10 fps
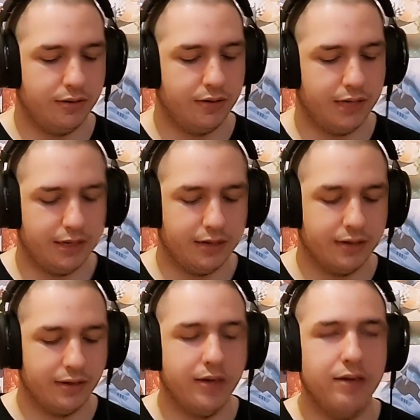day
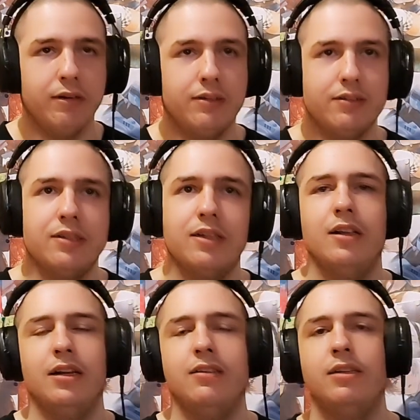lyrics.
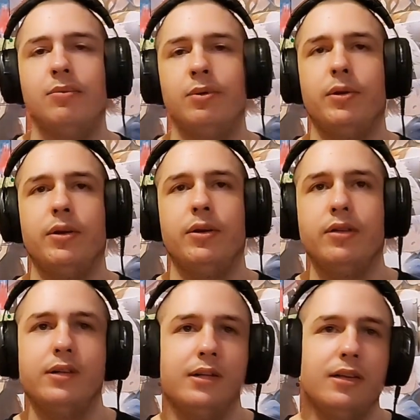I think it might be
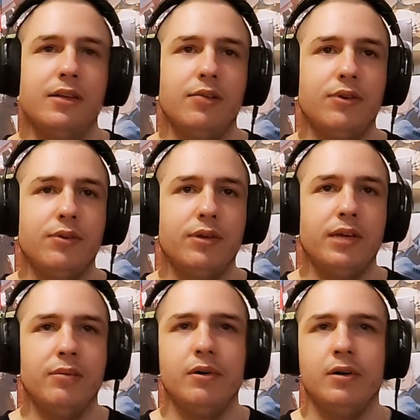better if I read
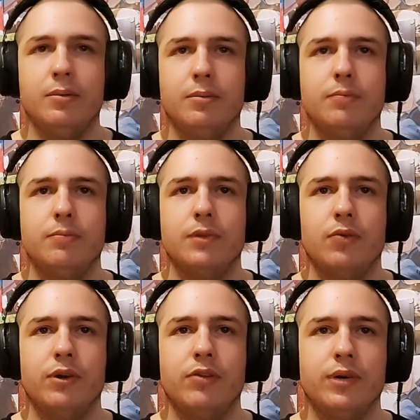them.
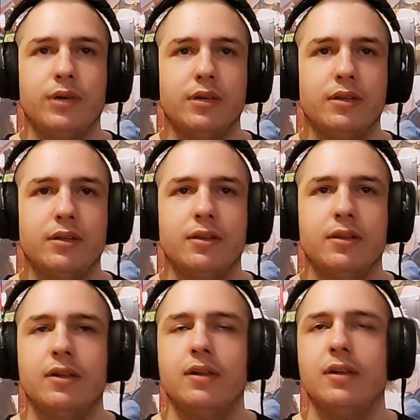Right away.
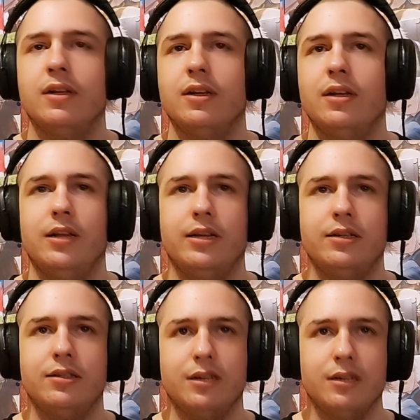
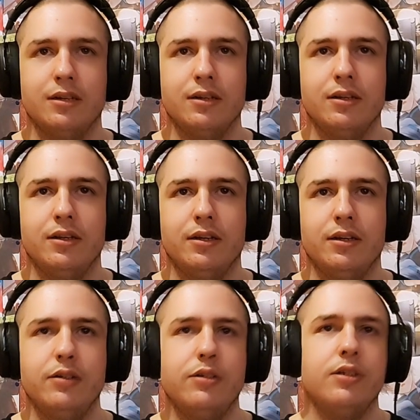Lyrics,
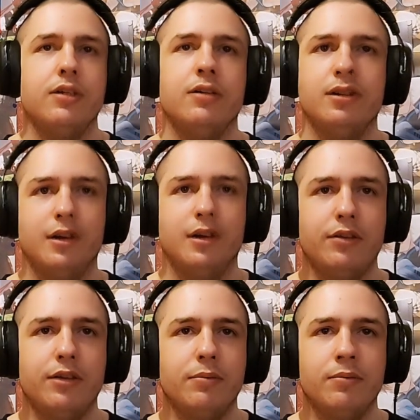English,
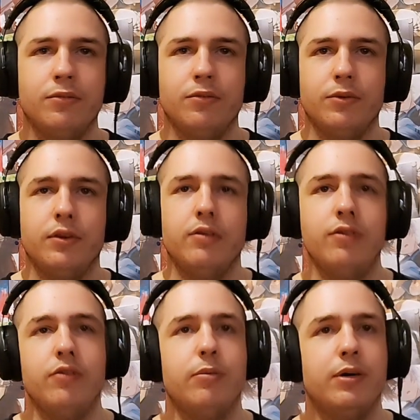let's see. So what
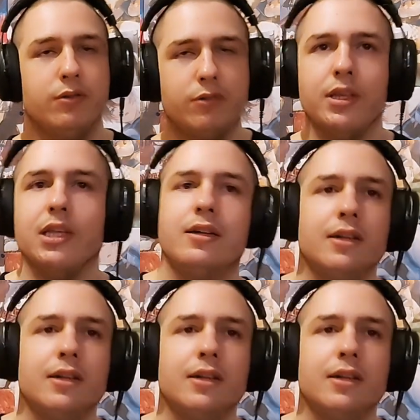is this about?